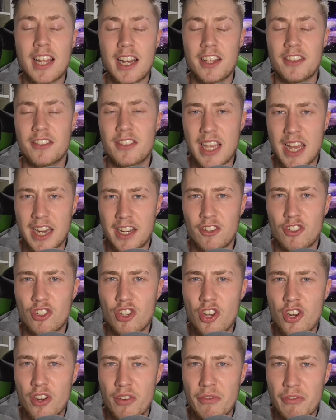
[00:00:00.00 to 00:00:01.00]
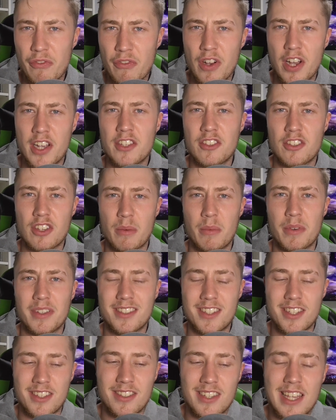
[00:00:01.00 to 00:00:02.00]
Dillon Danis couldn't find
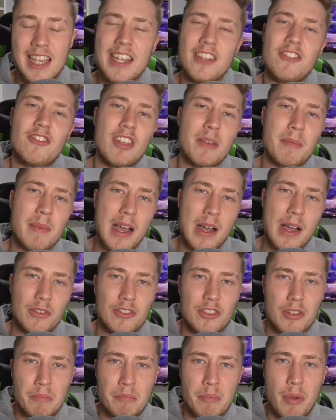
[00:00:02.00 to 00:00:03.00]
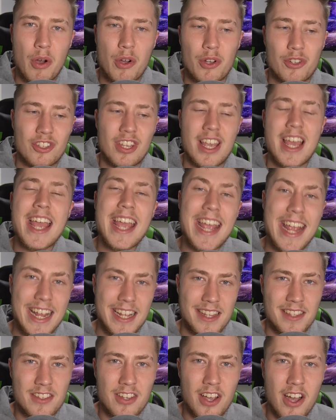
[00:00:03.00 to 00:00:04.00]
someone to teach him how to box
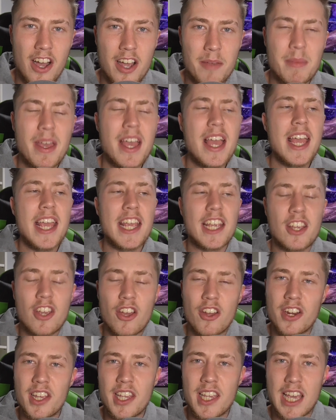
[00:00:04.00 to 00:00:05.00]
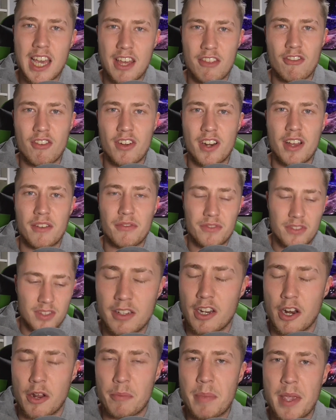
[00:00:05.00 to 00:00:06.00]
in time. He couldn't gather enough,
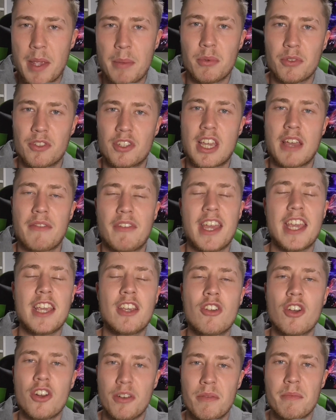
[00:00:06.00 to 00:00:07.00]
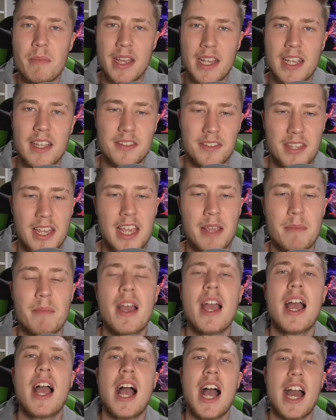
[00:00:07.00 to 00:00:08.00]
you know, people together. He couldn't make a team
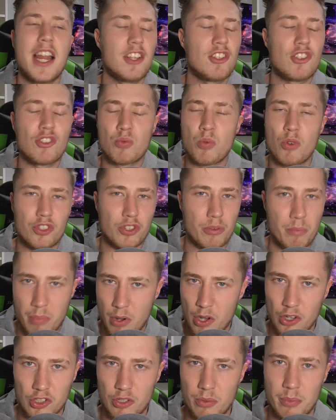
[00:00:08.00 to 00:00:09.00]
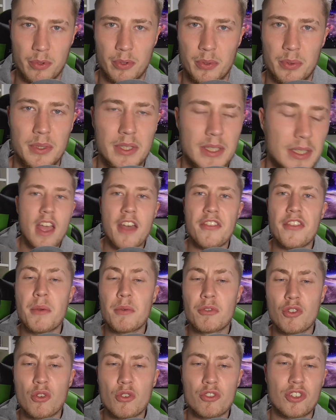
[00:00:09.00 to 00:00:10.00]
and it just wasn't possible. There
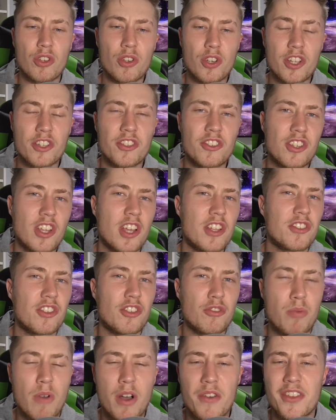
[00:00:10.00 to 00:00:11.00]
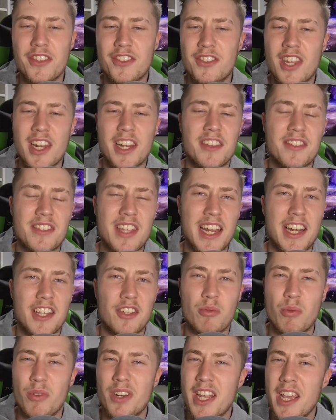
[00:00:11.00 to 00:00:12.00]
was also concerns as well that Dillon
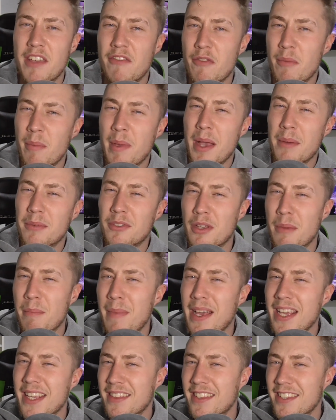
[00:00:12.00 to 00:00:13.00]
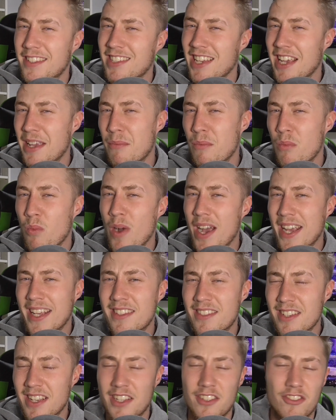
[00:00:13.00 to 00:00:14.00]
Danis wouldn't even be able to make the same
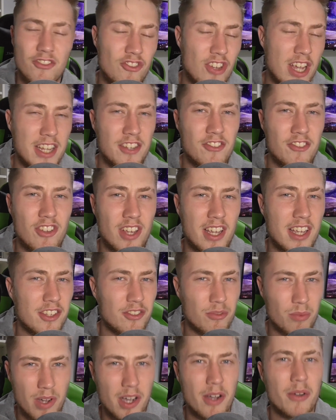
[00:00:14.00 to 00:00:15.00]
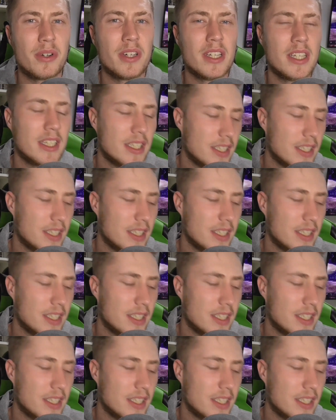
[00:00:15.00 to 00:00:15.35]
weight as JJ as well.